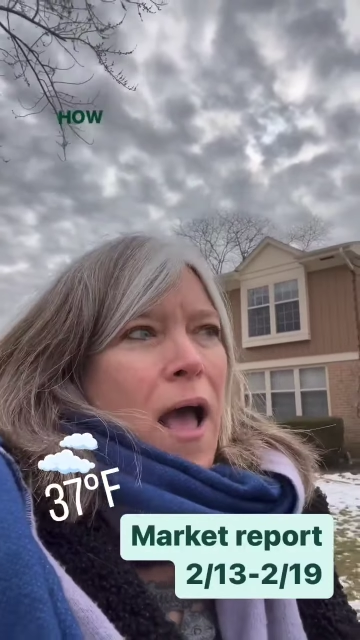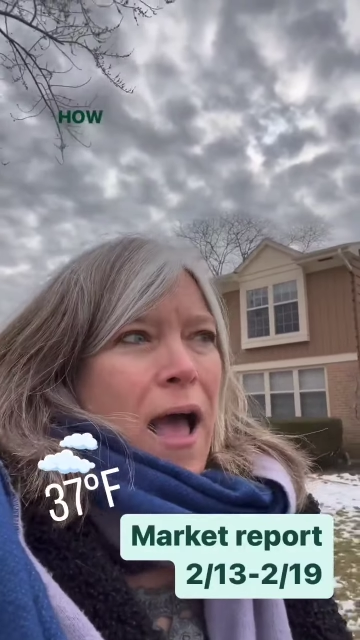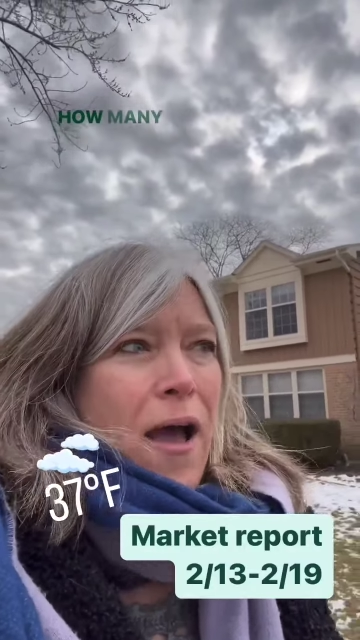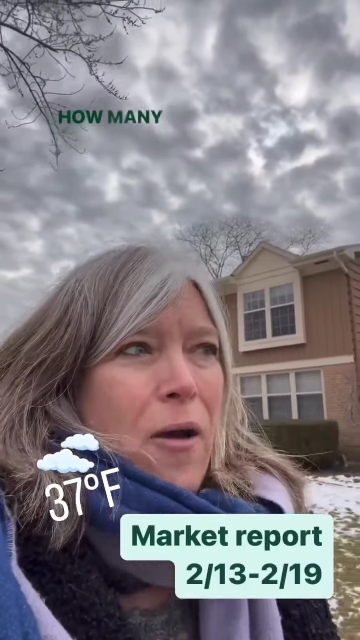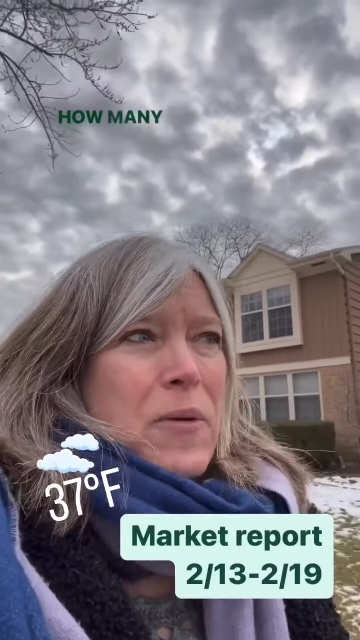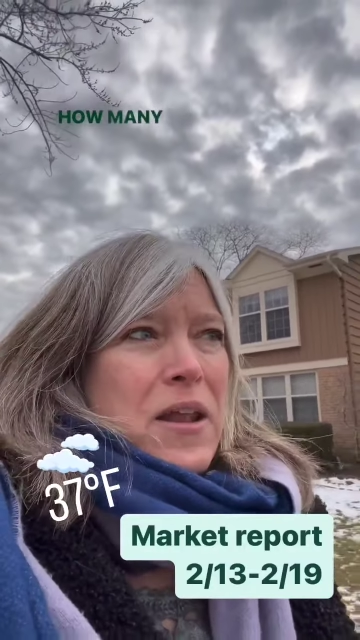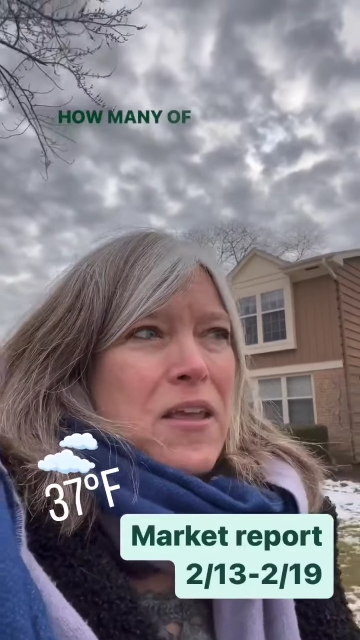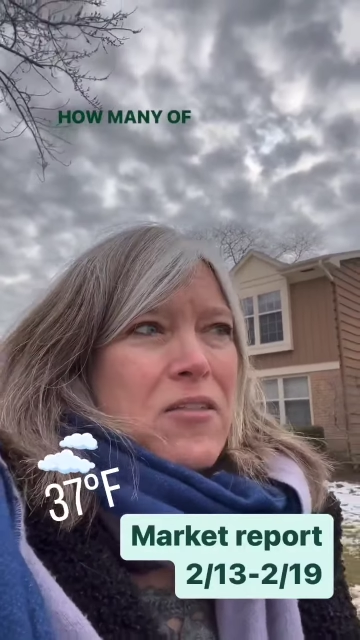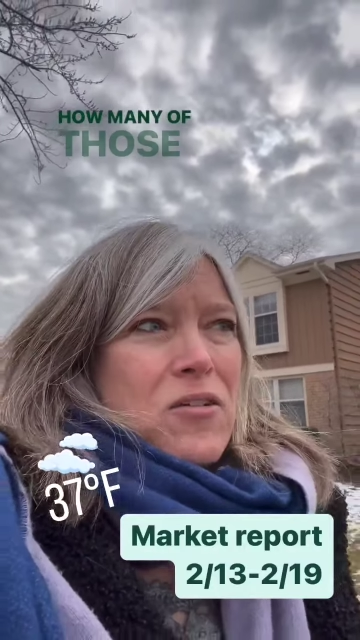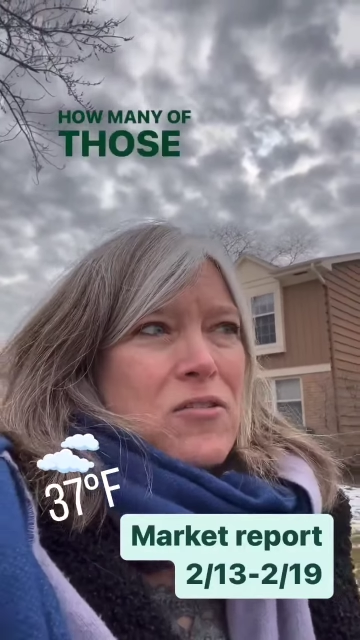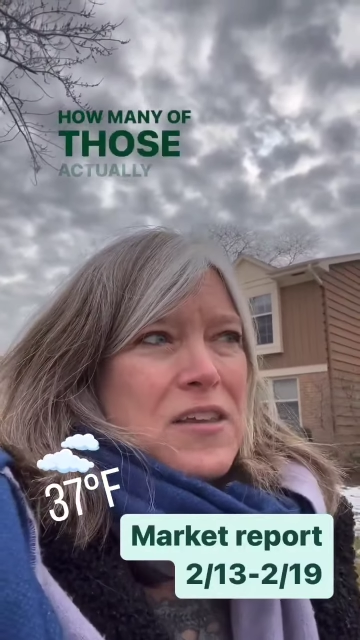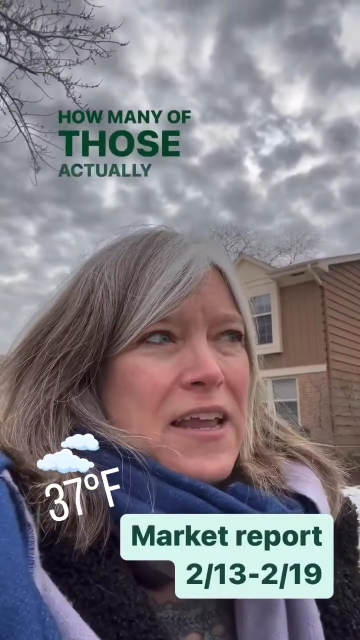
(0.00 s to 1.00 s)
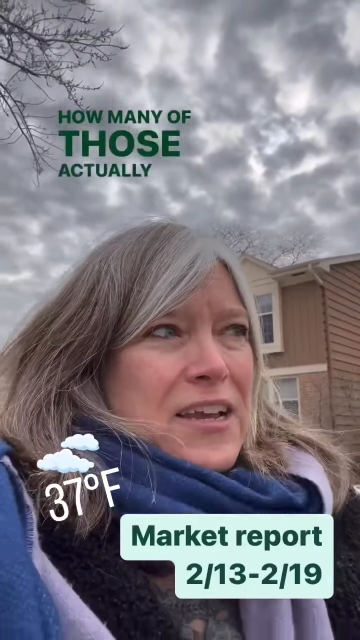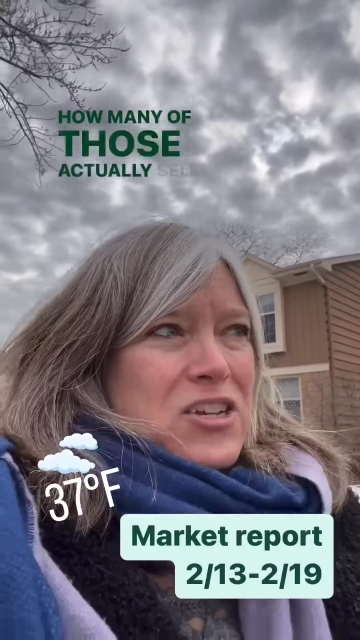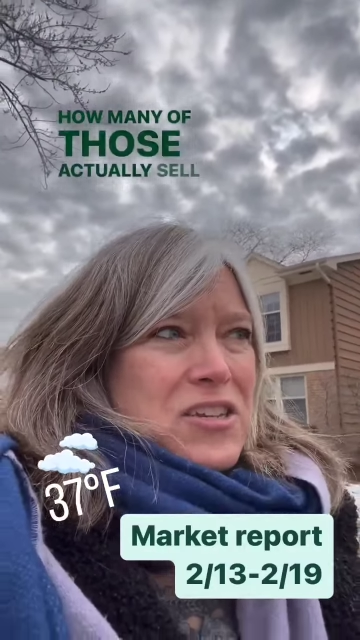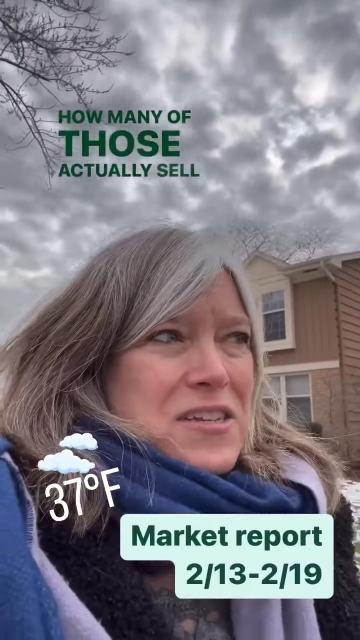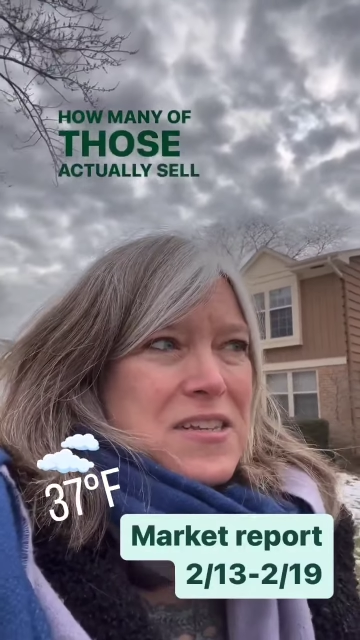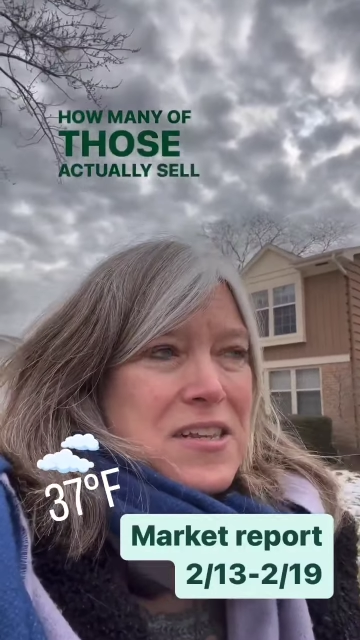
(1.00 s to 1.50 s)
how many of those
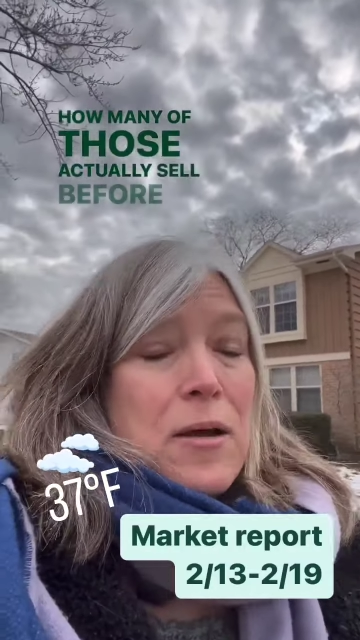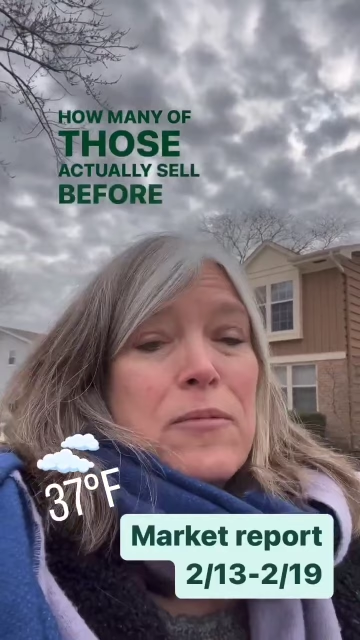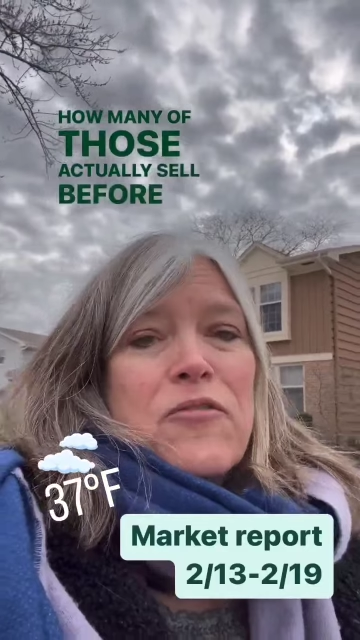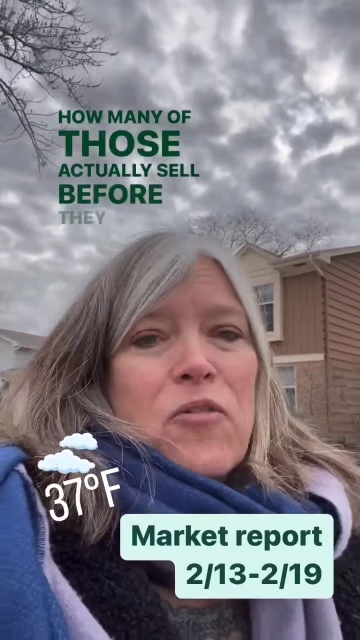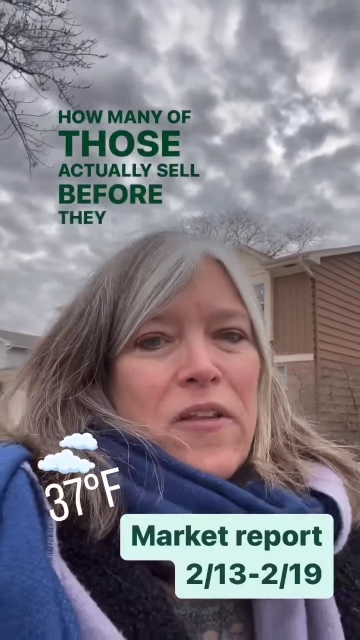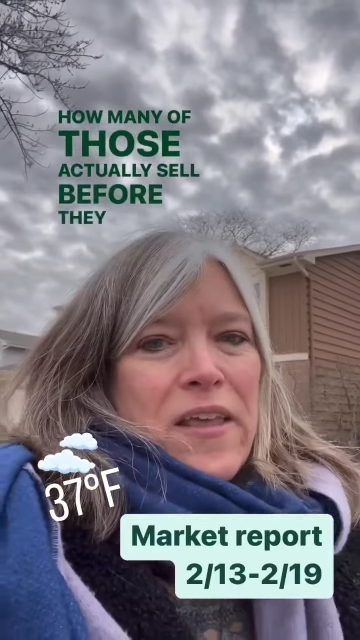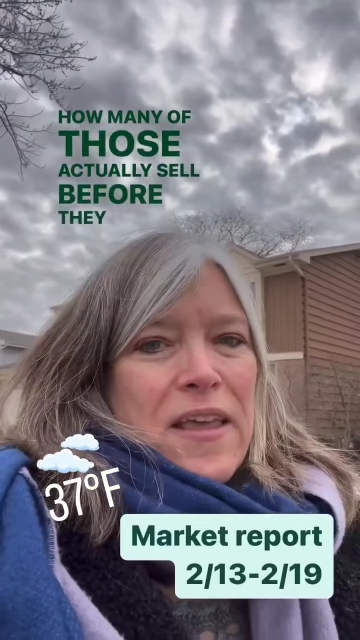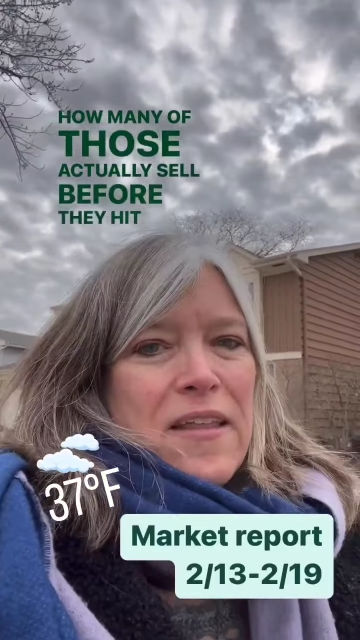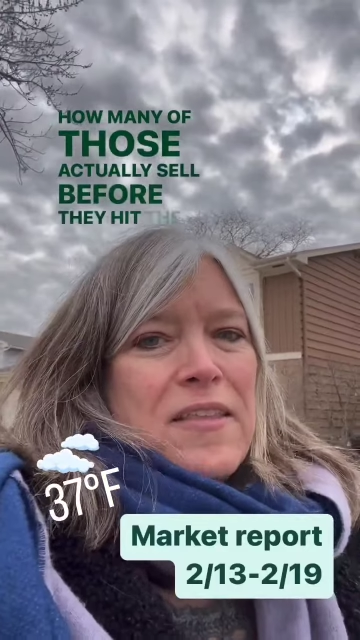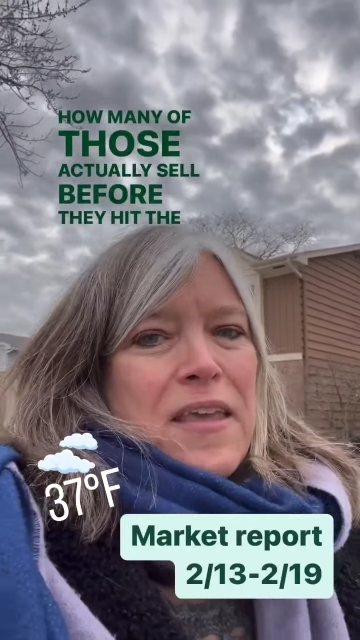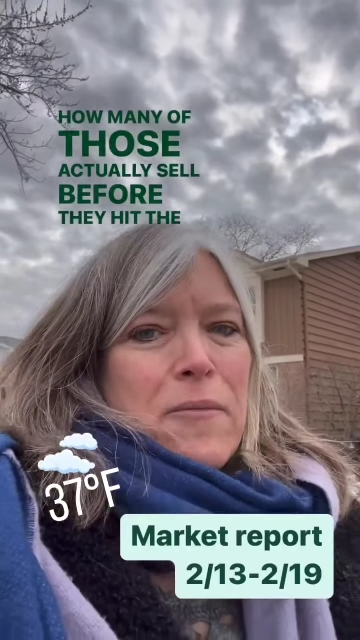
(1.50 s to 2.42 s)
actually sell before they hit the